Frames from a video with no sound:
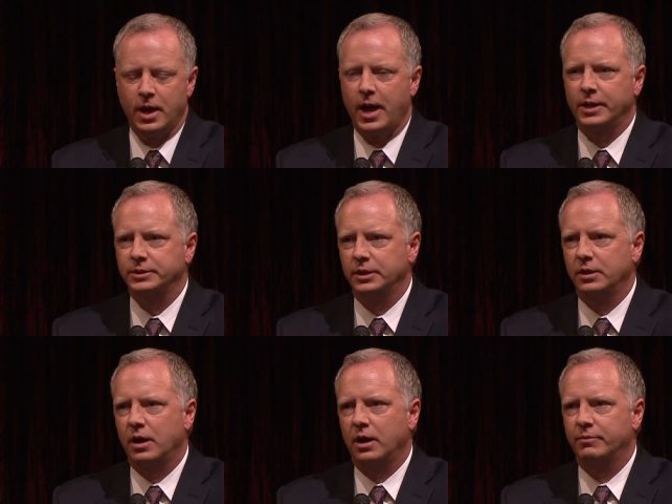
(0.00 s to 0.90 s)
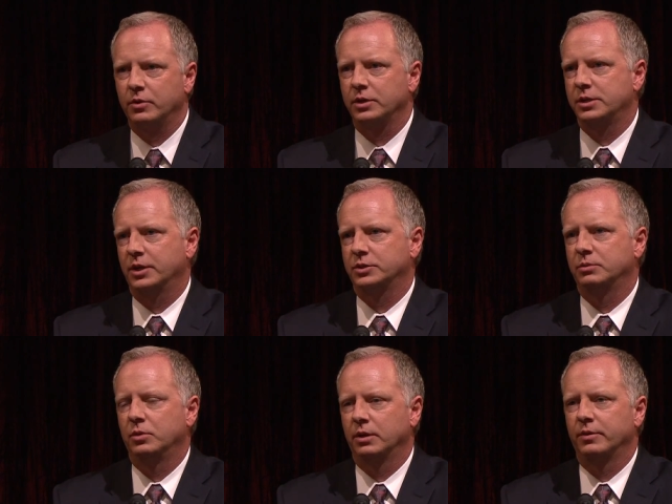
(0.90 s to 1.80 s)
asking God for a
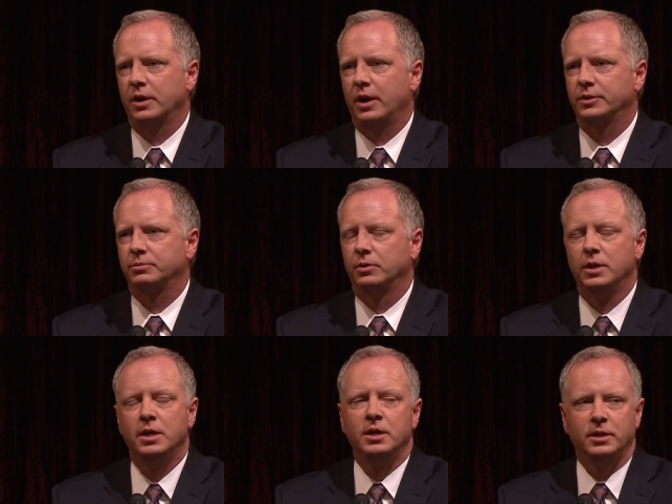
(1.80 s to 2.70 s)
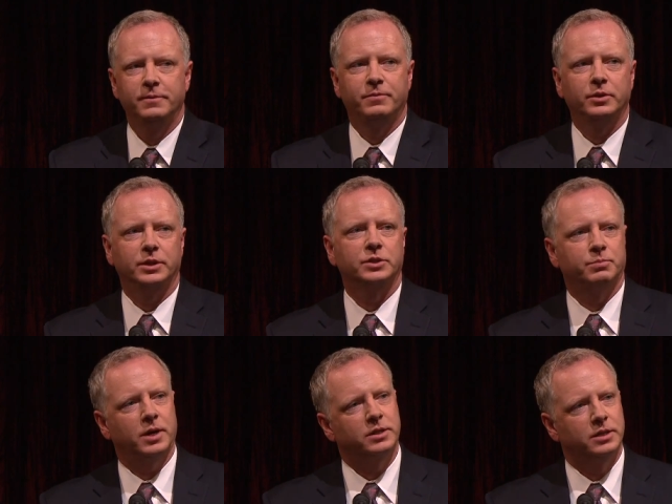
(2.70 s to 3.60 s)
testimony of the gospel. He fully
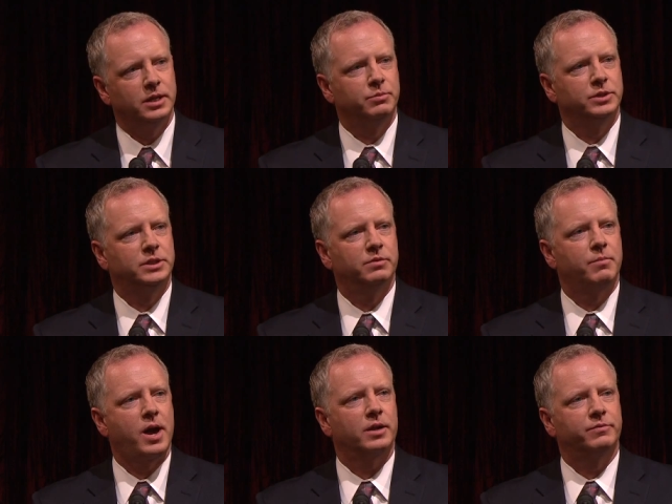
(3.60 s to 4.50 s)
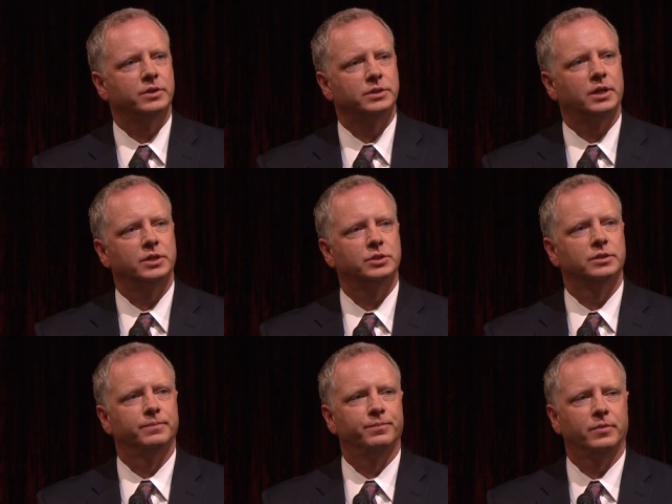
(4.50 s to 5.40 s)
expected he'd receive a
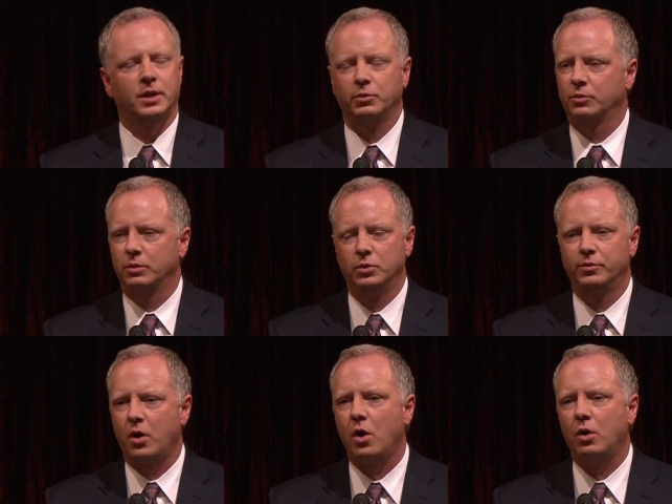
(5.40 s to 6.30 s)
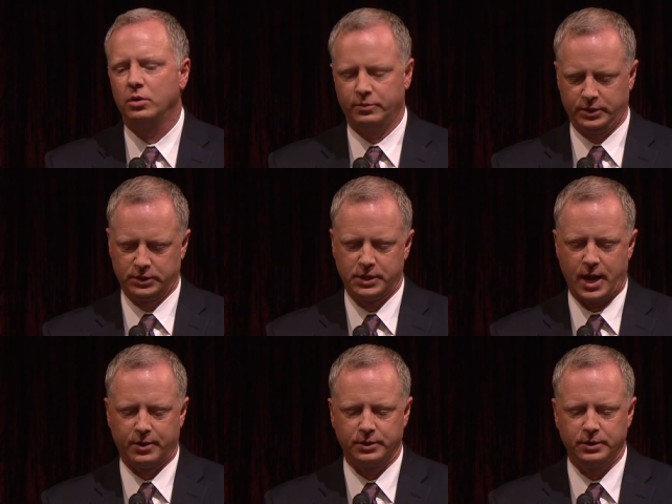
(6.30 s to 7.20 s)
manifestation that would remove all of his
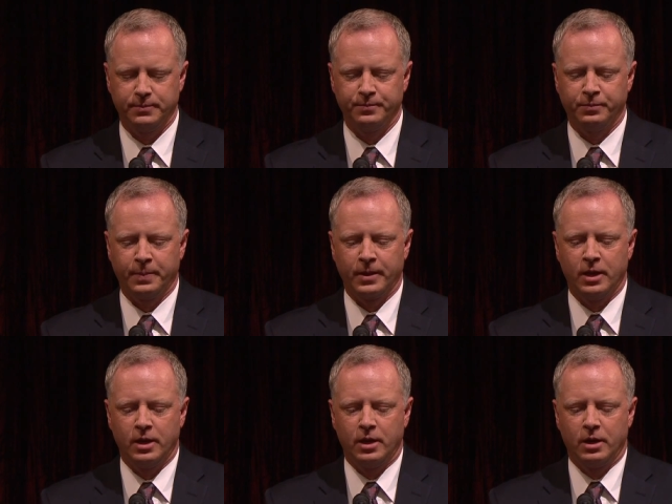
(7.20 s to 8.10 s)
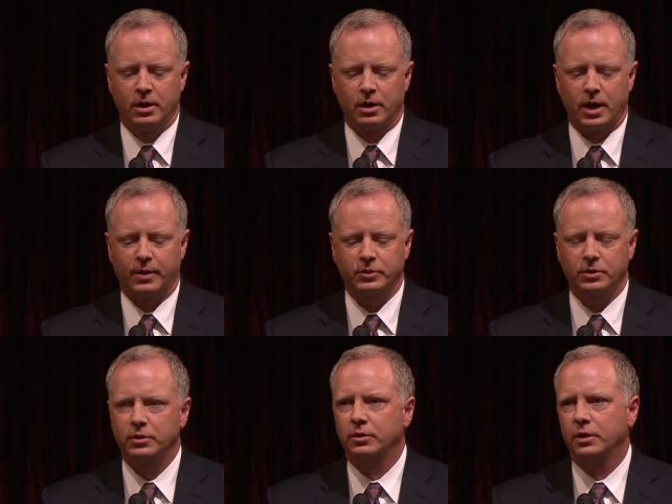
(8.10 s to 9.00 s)
doubts. After